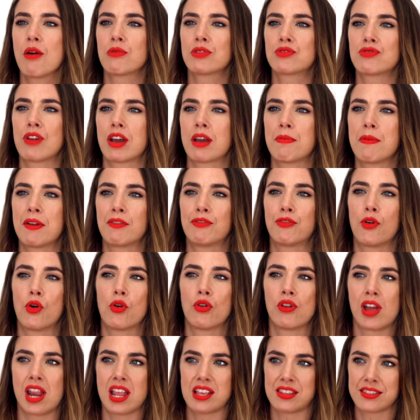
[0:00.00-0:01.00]
I would recommend
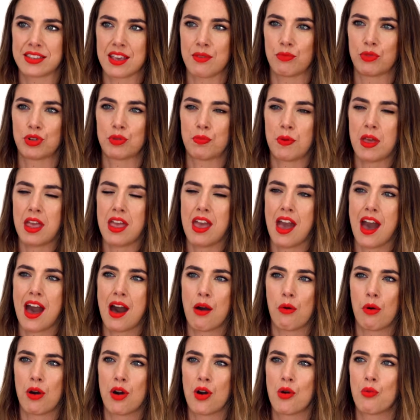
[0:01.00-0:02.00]
for oily skin would be
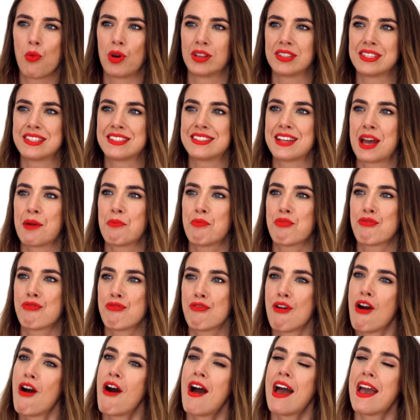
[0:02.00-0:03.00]
our One Step
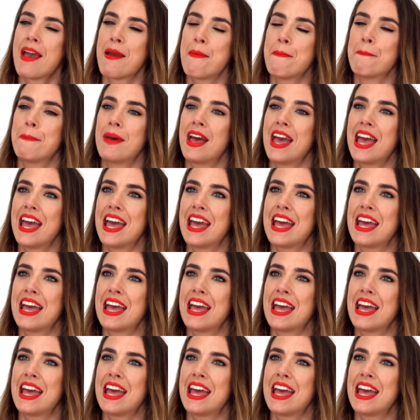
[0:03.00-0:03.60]
Prime.